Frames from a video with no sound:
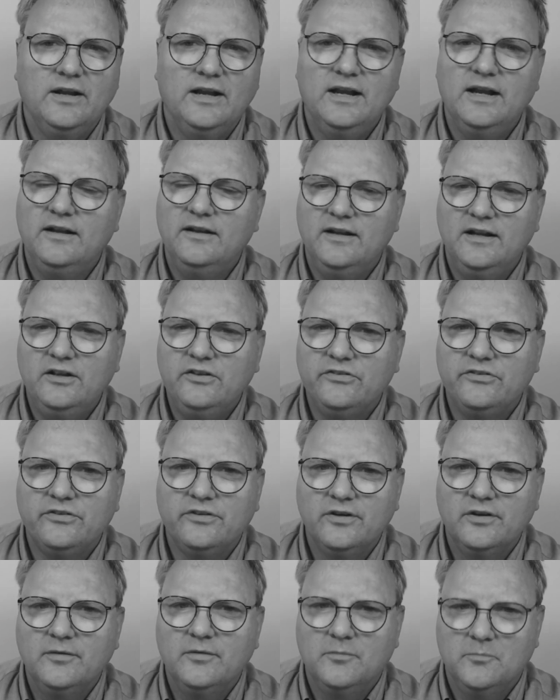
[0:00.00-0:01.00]
and
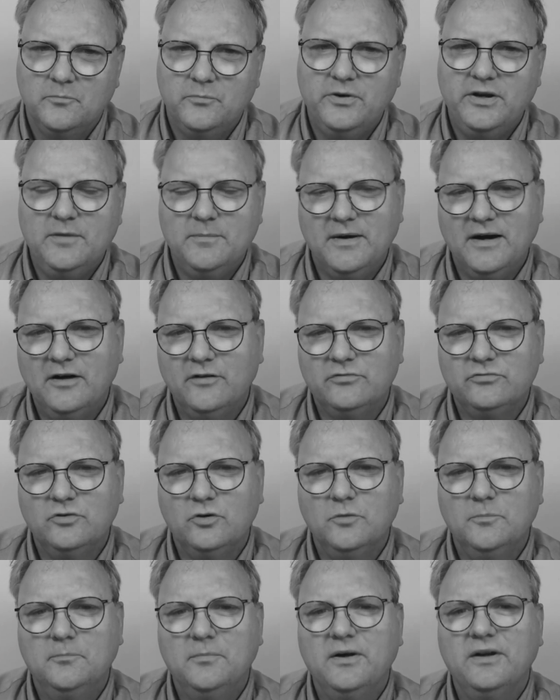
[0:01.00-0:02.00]
it's pretty
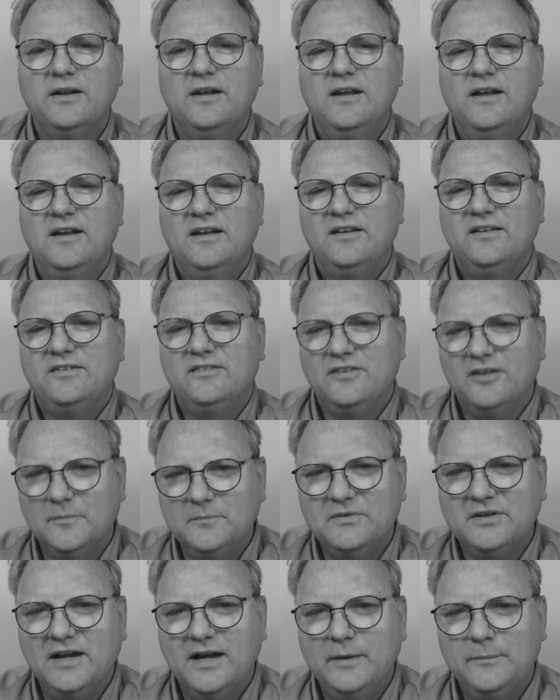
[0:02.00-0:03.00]
powerful, but
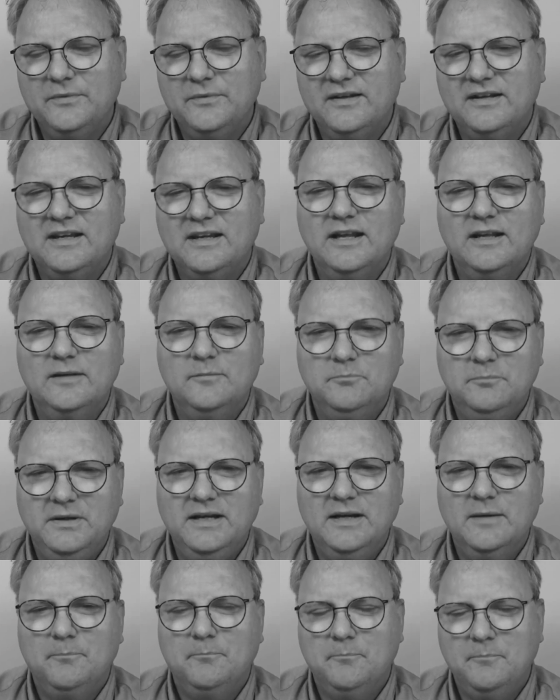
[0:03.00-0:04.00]
sometimes it can
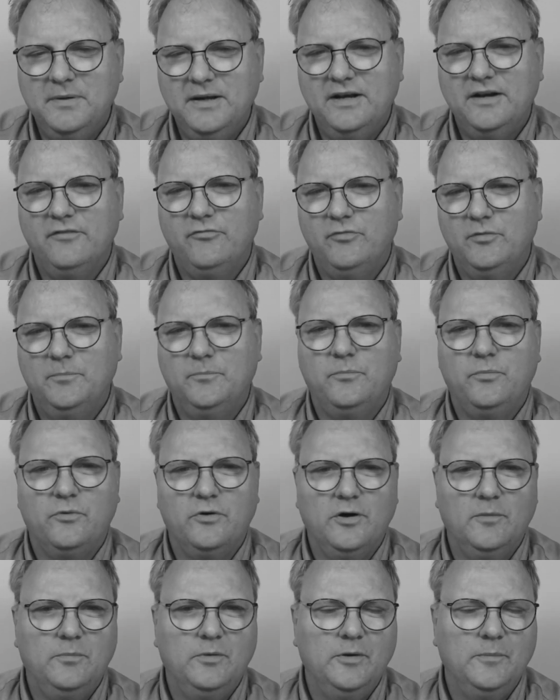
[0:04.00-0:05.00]
be a bit of a
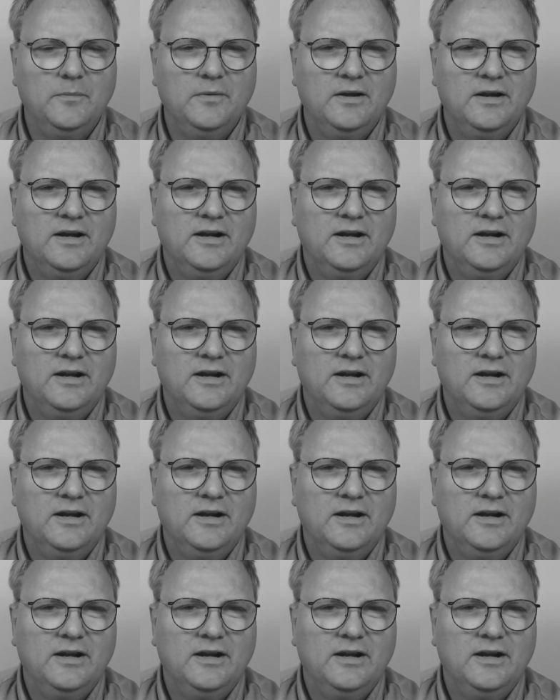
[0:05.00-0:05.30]
problem